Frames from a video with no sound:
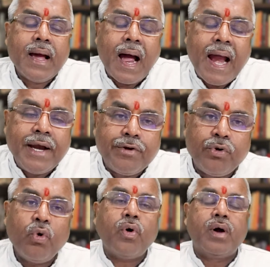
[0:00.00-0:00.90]
I
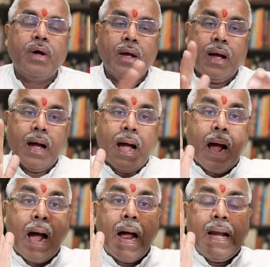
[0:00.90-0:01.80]
took
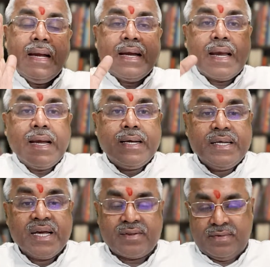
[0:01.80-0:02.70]
100
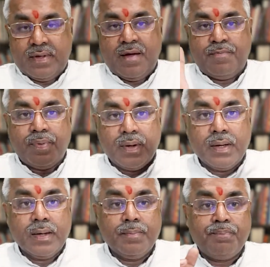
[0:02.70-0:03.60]
years of
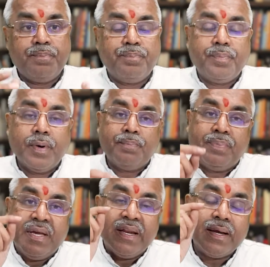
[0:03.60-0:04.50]

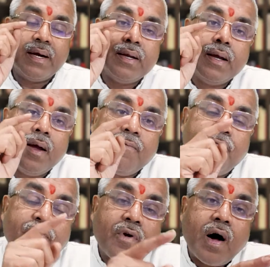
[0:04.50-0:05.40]
period
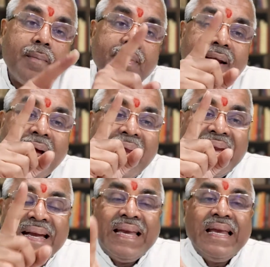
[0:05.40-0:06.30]
from
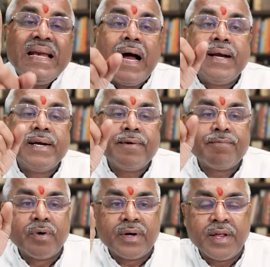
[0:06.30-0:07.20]

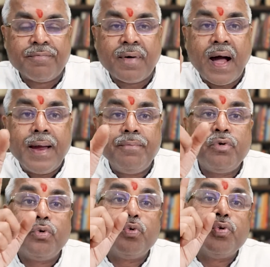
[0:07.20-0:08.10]
1945 to
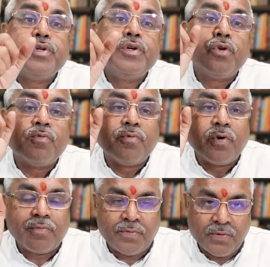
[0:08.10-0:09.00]

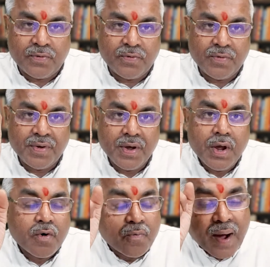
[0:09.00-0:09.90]
2044.
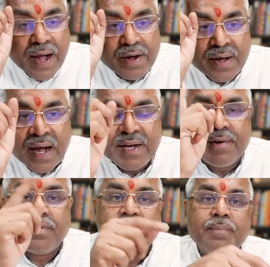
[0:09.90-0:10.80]
Why
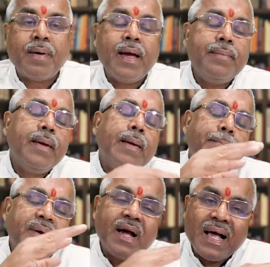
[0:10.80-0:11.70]
1945?
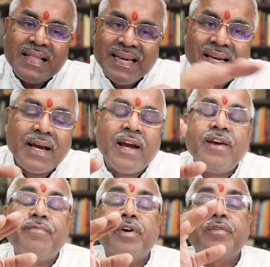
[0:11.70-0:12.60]
Because in the
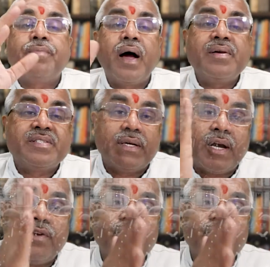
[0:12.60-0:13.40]
1945, Second